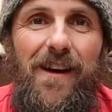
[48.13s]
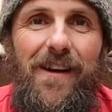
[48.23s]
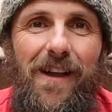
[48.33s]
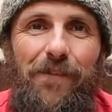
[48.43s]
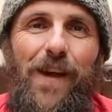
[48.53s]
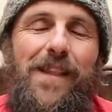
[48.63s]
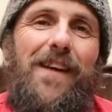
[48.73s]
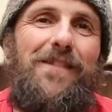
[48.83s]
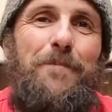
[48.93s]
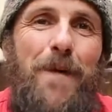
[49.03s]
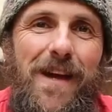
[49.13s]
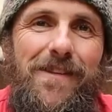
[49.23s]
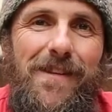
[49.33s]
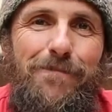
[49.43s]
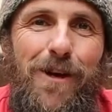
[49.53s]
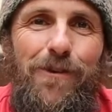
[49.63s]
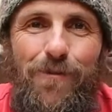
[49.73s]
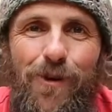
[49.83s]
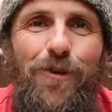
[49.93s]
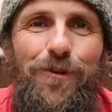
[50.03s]
And I think that's amazing because
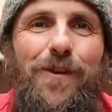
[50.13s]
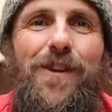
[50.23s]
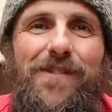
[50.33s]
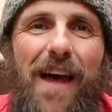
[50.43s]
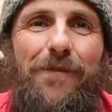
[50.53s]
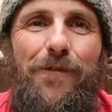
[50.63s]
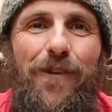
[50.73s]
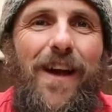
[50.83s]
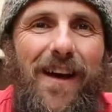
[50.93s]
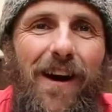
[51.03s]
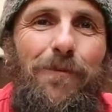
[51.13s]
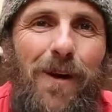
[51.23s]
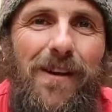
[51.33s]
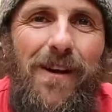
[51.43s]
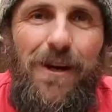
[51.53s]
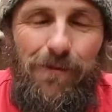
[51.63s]
we're all doing the same thing, aren't we?